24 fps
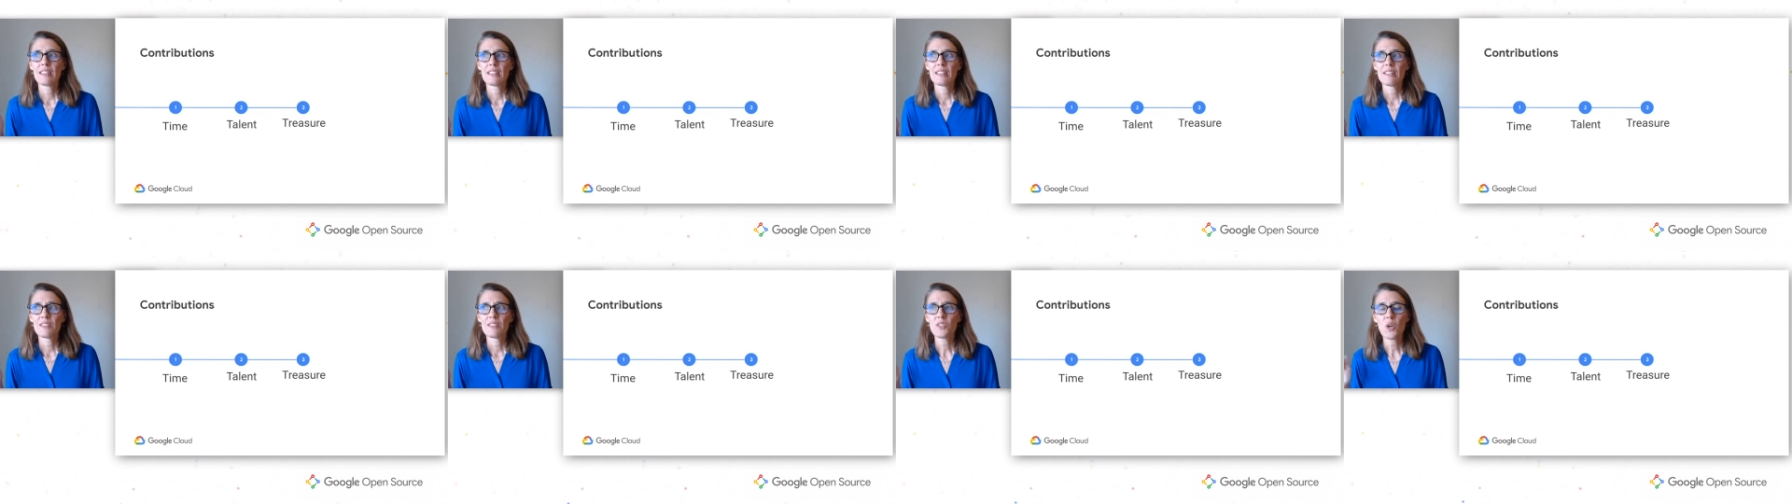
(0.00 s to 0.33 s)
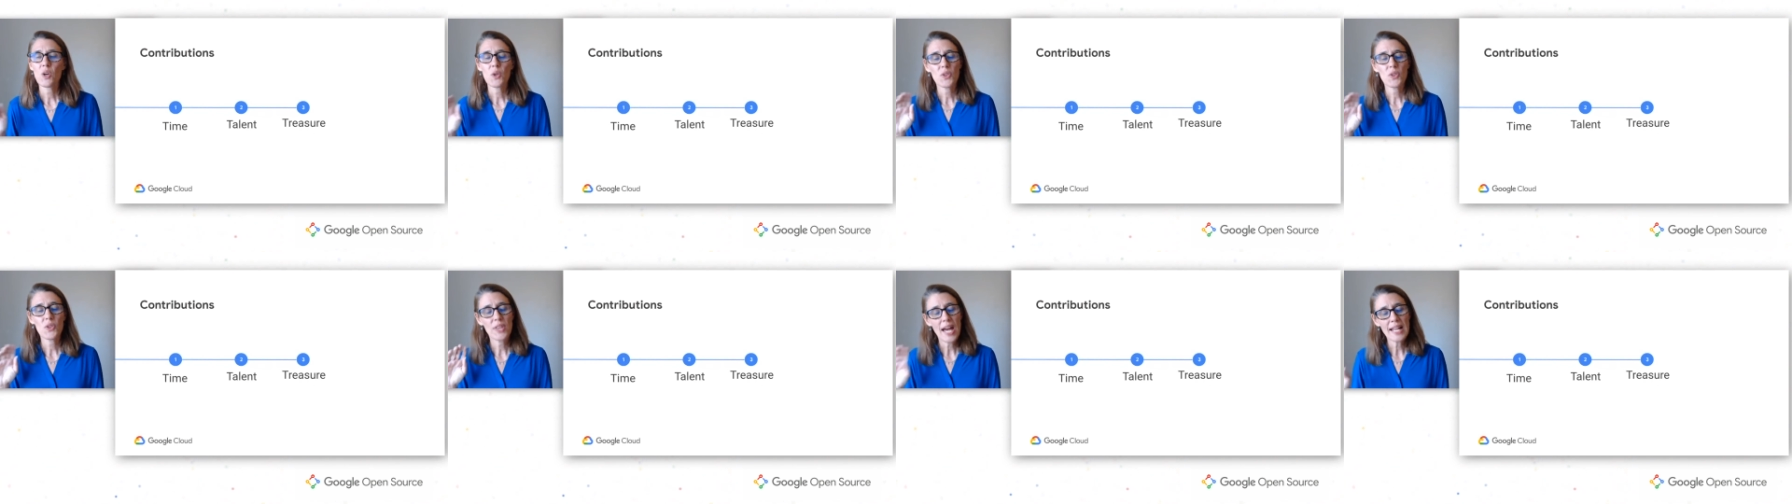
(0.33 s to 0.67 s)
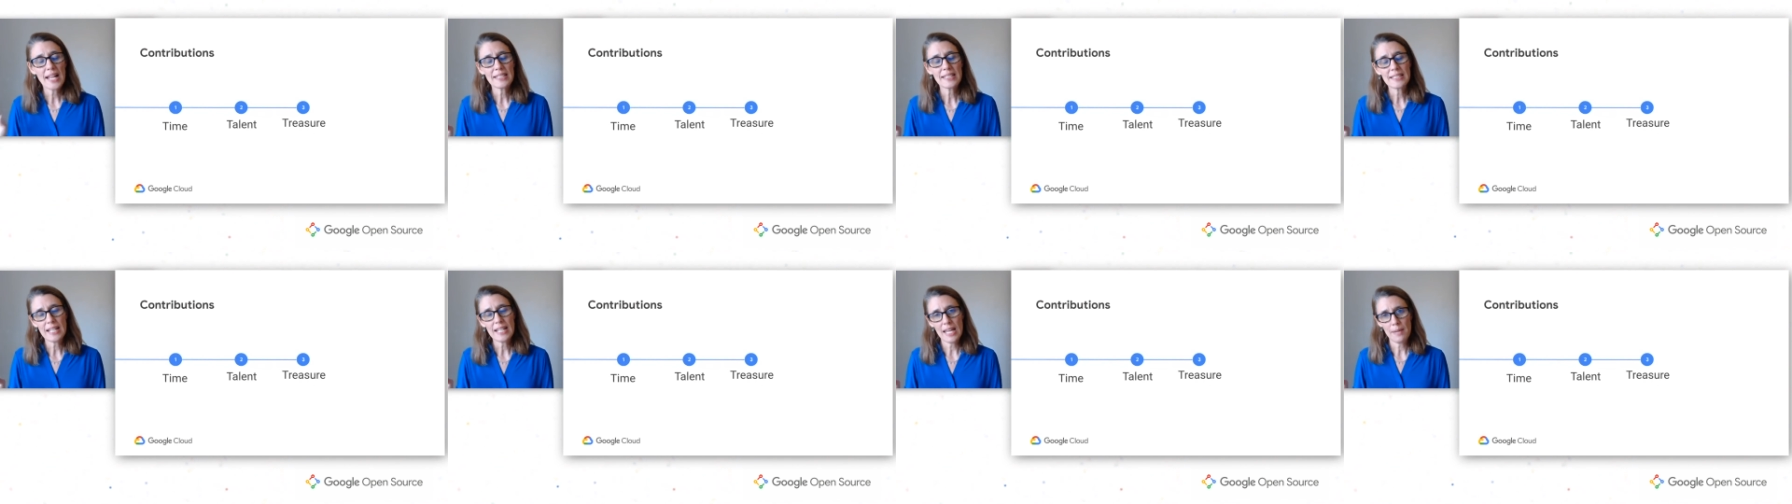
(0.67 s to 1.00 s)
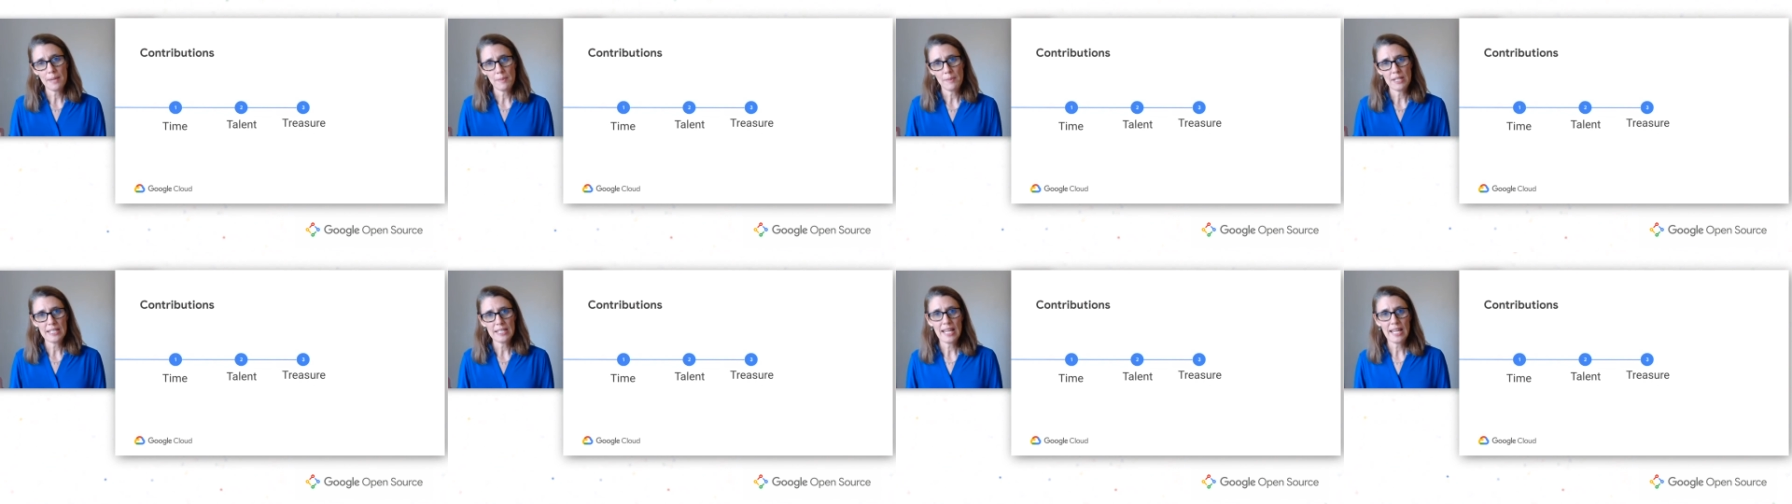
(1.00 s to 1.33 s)
So that's
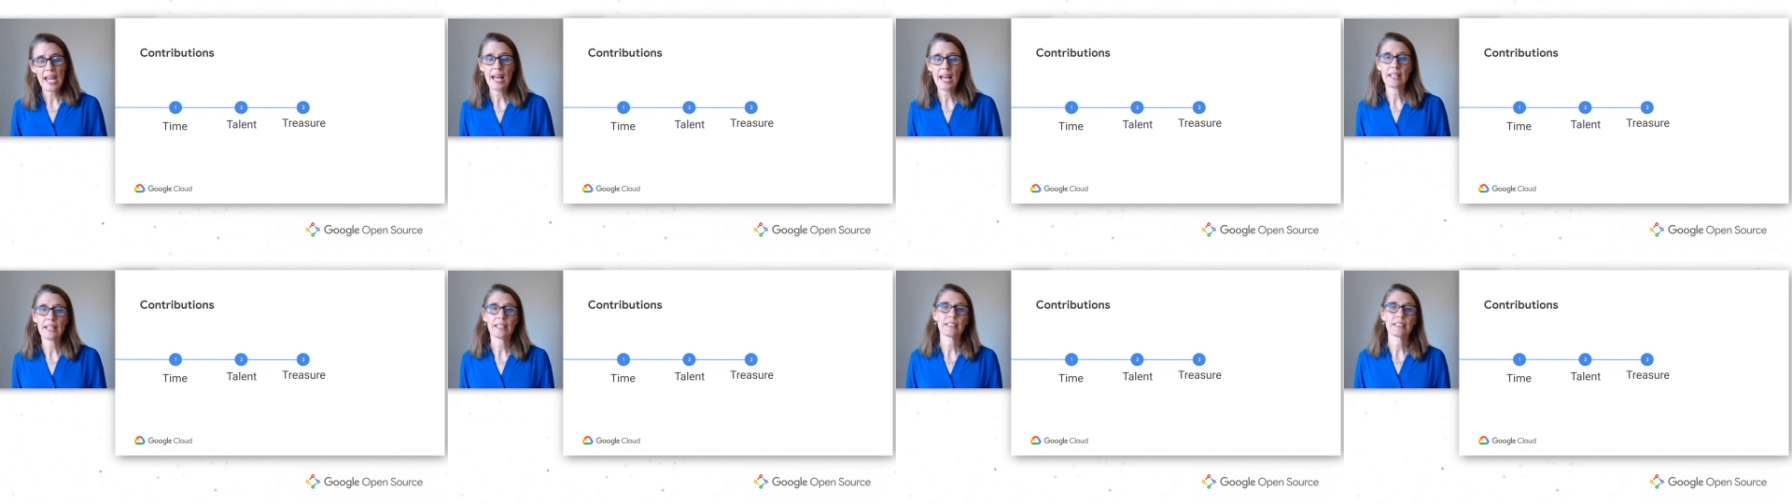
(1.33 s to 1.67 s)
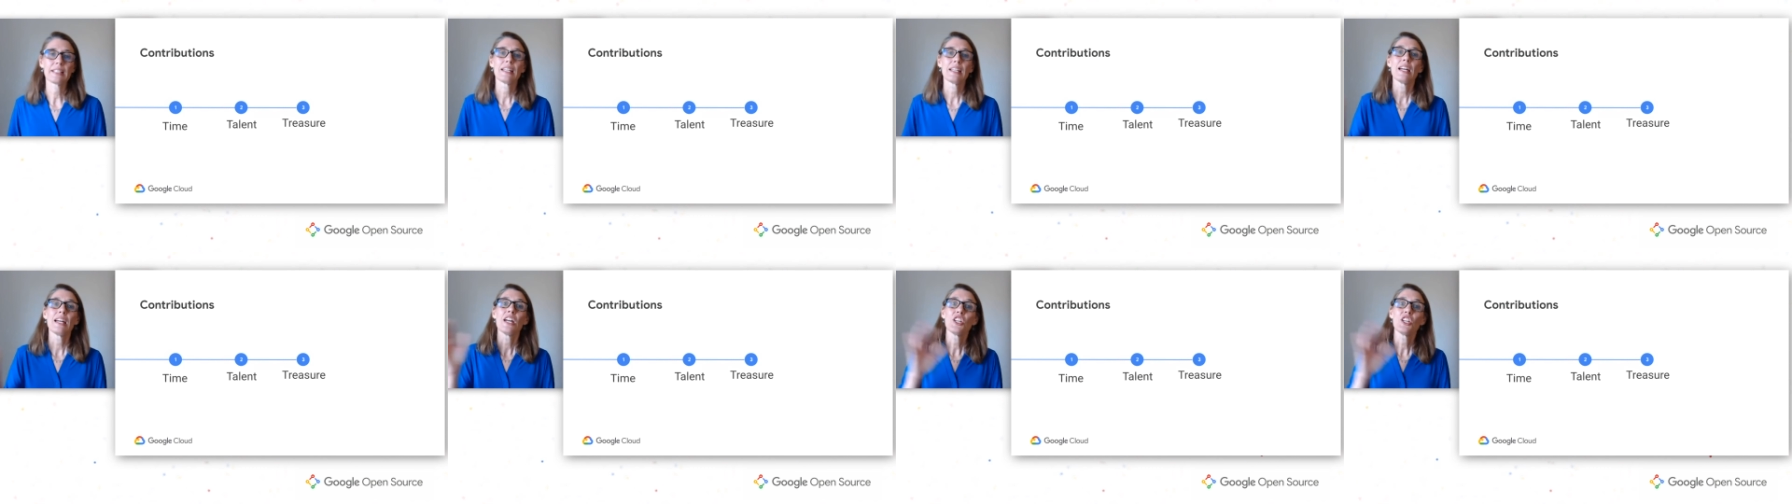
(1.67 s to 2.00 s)
time and talent.